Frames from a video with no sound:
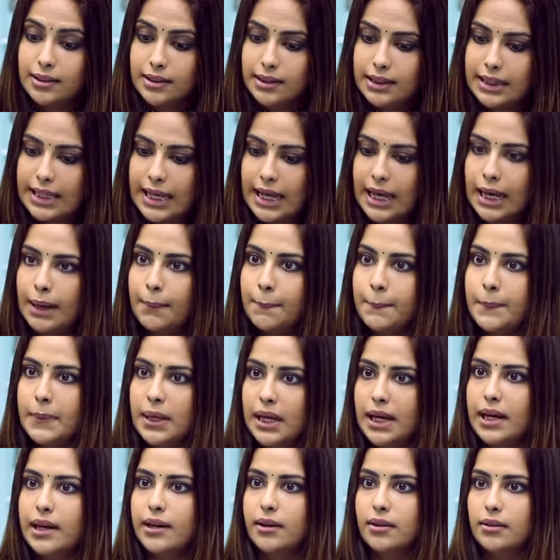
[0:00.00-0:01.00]
they
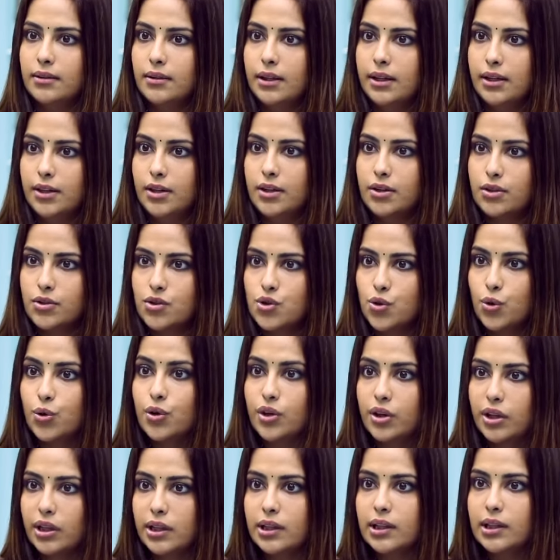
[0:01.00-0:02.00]
made it
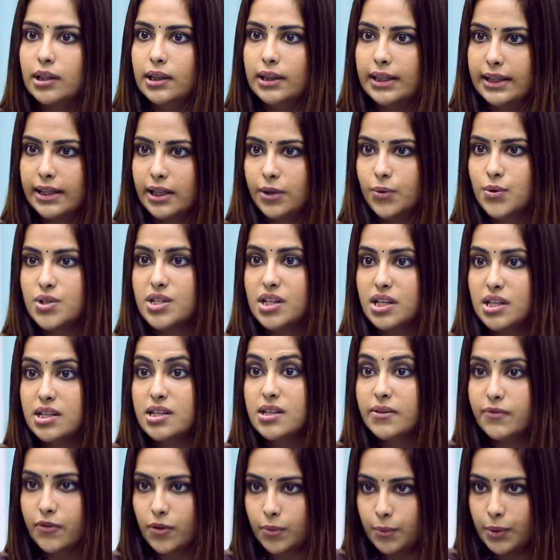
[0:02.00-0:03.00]
so real that it was
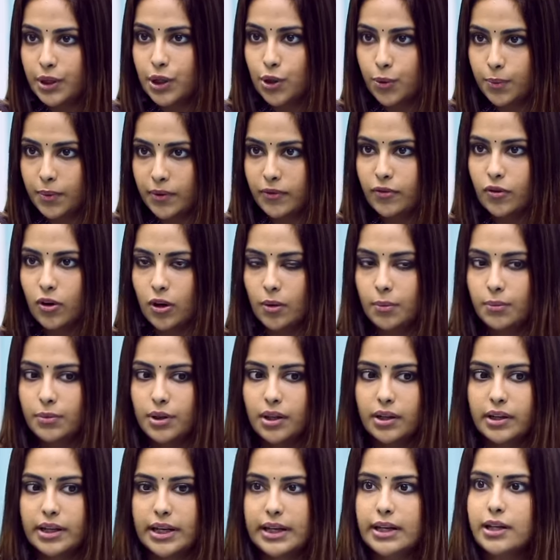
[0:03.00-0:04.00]
easy for me to perform.
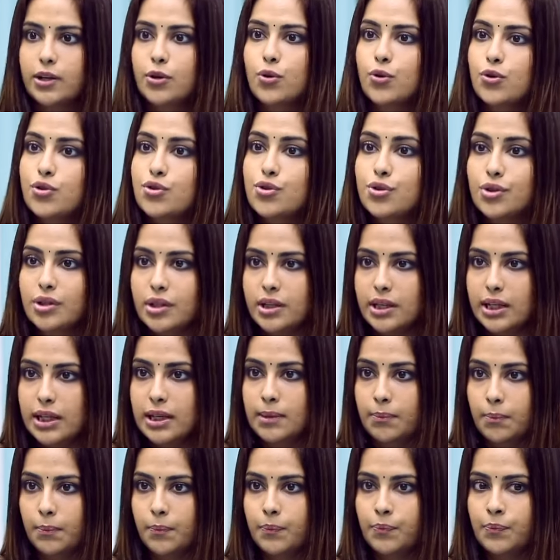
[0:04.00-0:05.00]
The credit goes to the
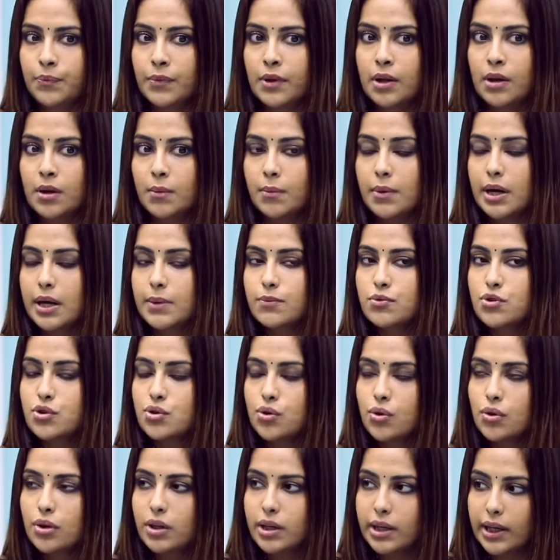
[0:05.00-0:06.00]
team. But I'm
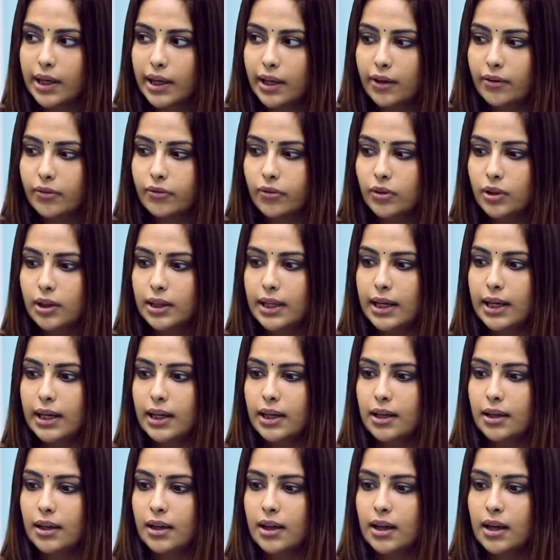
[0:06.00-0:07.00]
so grateful
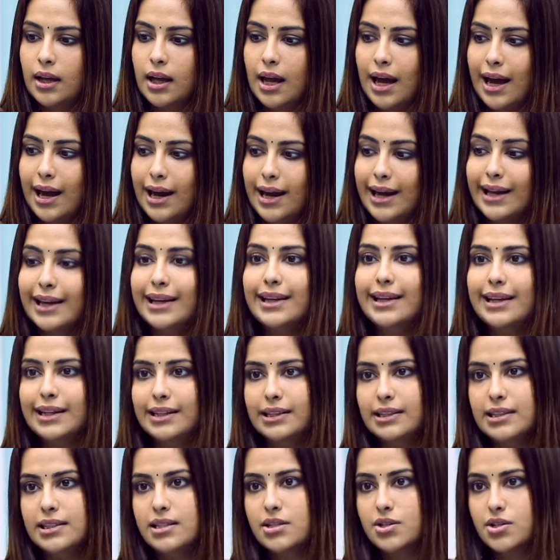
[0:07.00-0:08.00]
that I
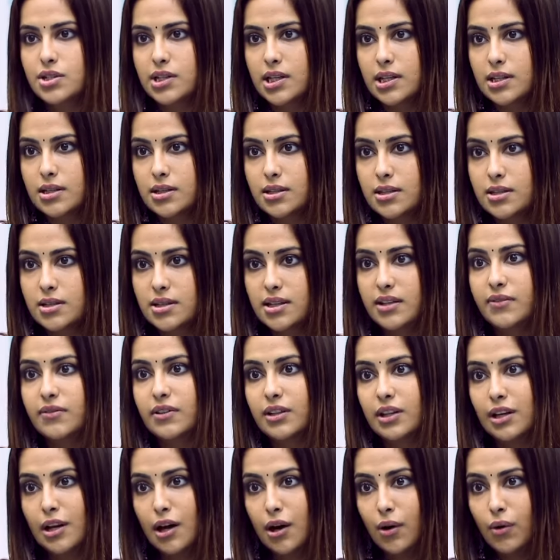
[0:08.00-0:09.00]
get these chances
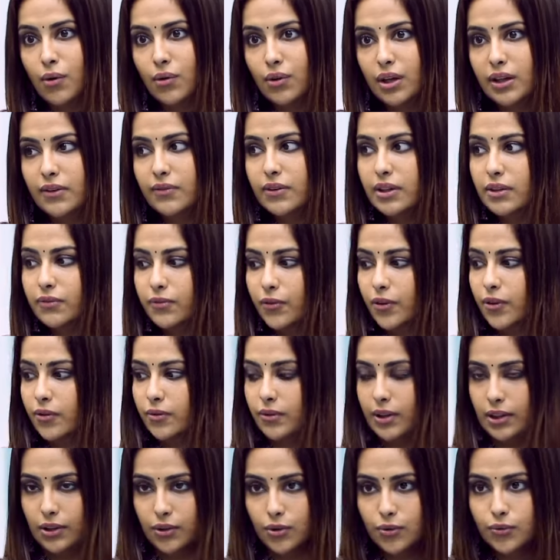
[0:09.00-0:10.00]
even now. Even for
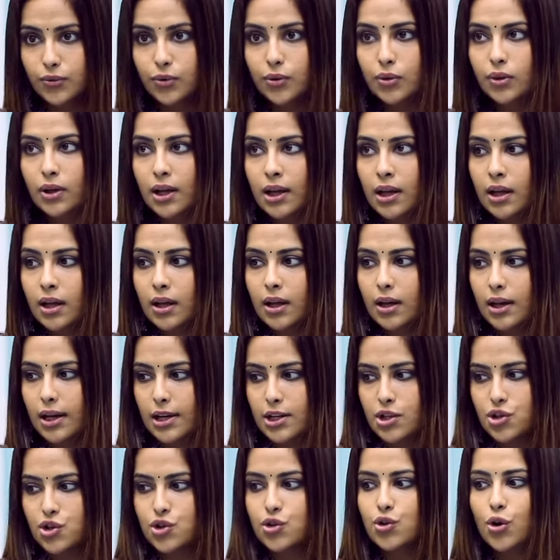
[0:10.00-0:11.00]
Vadhuvu,
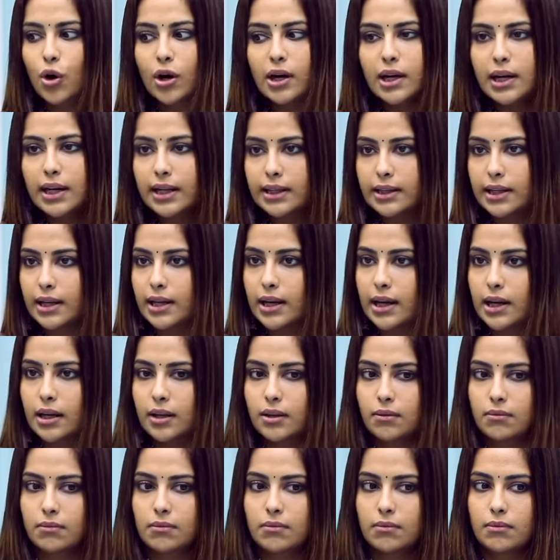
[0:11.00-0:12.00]
it's not like there
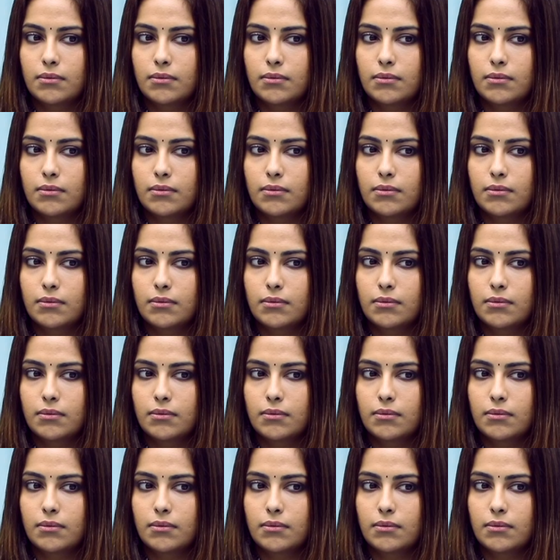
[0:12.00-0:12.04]
are